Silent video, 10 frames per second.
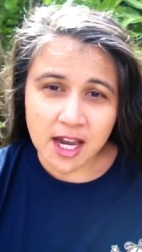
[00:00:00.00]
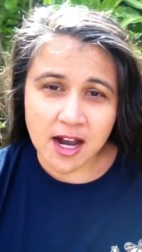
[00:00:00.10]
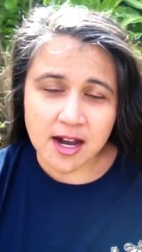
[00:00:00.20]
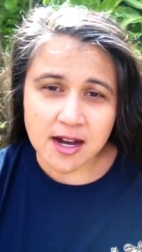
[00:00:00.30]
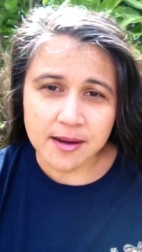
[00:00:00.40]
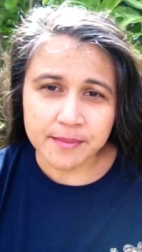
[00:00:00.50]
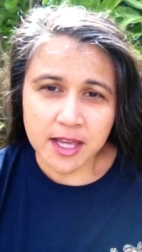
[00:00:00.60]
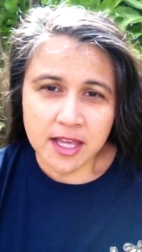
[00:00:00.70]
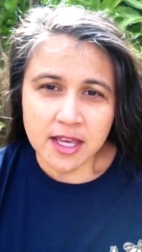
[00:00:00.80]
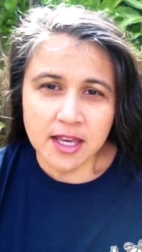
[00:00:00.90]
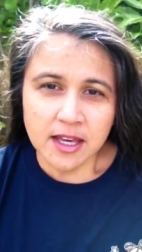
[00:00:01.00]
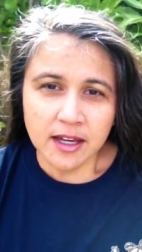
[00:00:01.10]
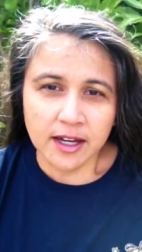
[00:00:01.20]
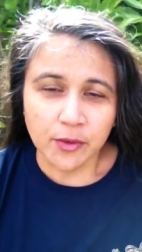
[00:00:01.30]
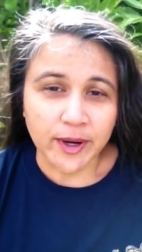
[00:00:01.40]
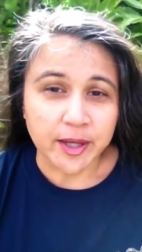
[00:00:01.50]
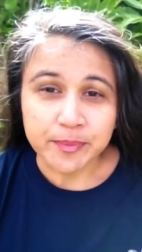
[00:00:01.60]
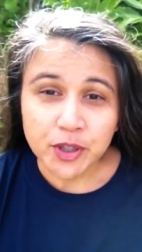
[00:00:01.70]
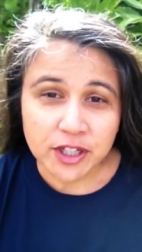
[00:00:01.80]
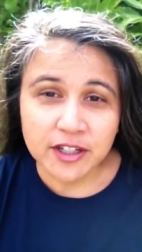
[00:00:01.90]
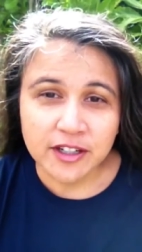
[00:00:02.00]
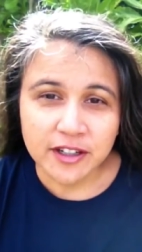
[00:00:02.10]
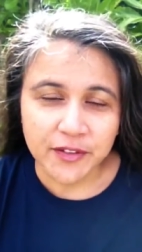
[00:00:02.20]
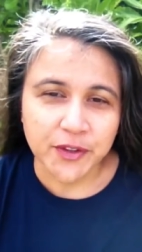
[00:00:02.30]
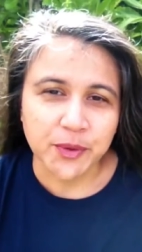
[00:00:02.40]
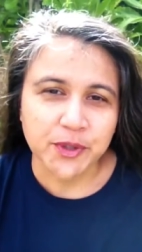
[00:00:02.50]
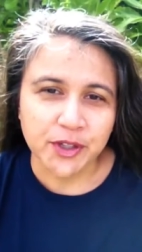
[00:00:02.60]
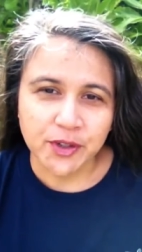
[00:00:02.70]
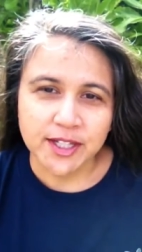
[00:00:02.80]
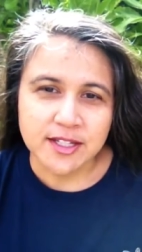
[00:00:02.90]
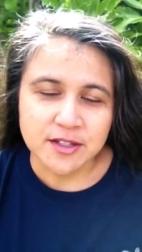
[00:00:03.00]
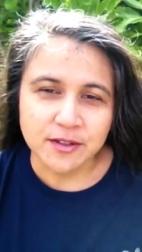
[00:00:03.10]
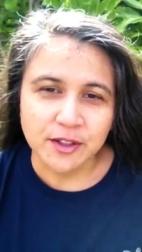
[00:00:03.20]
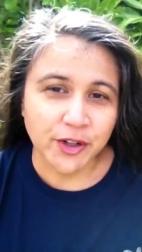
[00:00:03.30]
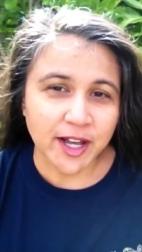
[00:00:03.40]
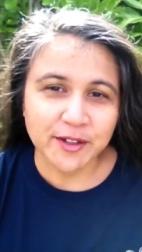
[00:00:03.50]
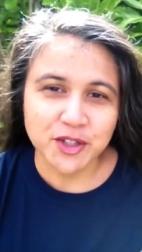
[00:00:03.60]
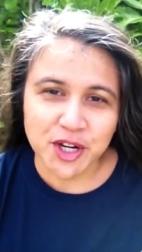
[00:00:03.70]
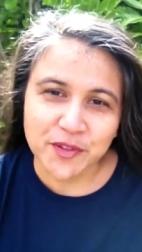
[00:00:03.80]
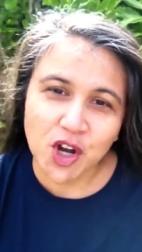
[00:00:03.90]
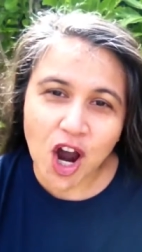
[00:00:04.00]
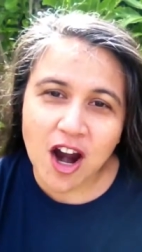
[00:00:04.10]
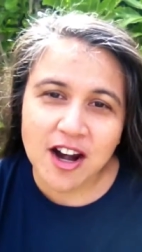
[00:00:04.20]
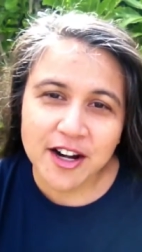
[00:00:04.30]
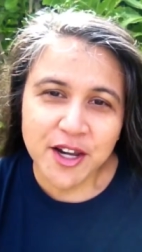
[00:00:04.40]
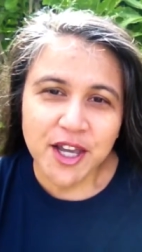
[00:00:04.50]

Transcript: um, Uh, write a book, if you were going to learn how to drive a car,